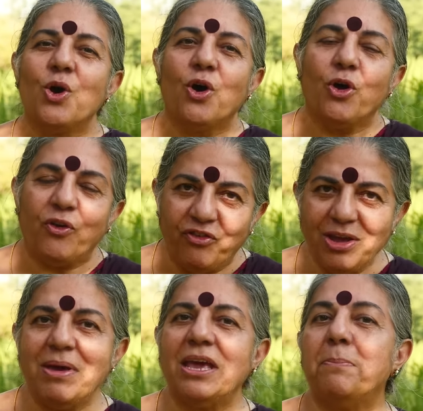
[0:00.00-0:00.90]
If we
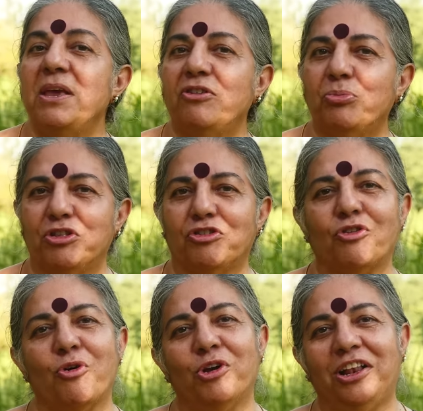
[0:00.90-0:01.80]
make peace with the
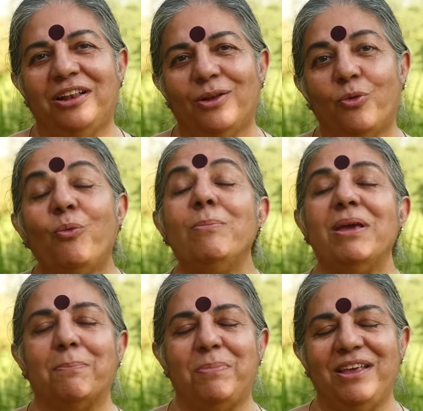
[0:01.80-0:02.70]
soil, we
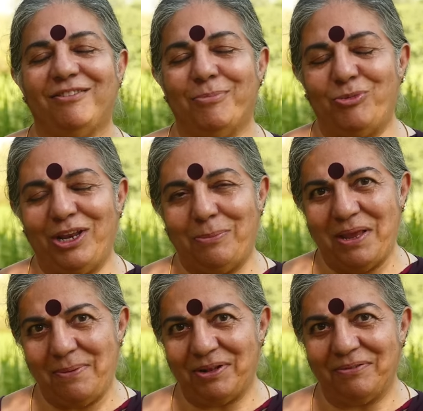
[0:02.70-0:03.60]
make peace between
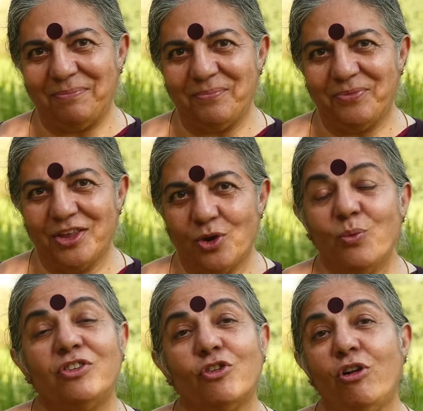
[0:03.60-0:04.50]
people. We
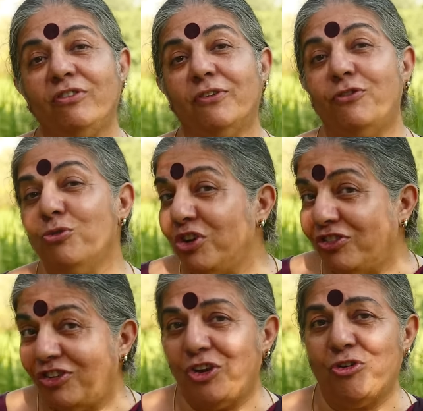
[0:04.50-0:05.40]
solve the food
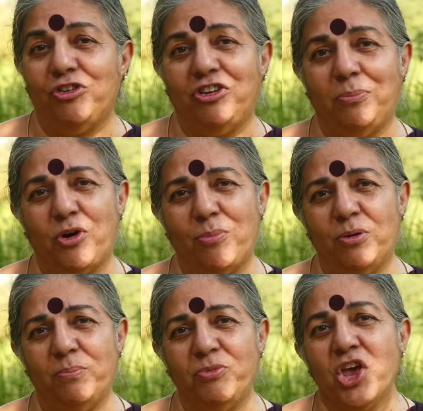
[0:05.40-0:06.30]
insecurity problem.
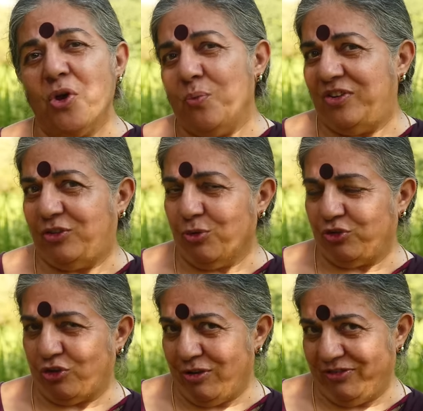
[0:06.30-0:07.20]
We
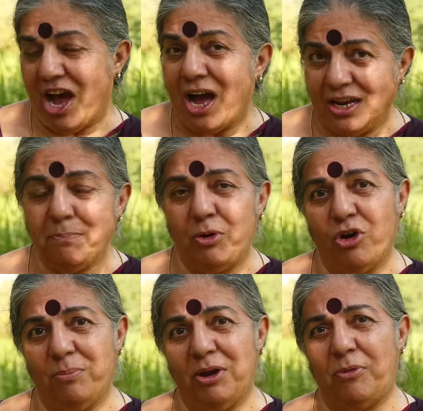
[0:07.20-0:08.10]
solve the
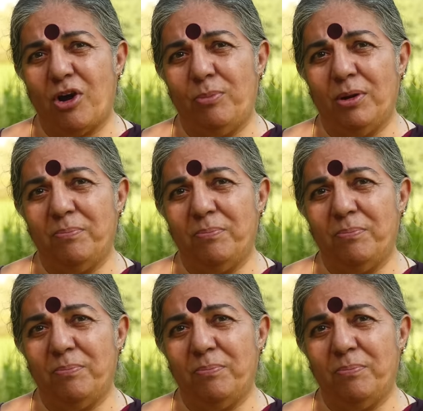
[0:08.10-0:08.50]
unemployment problem.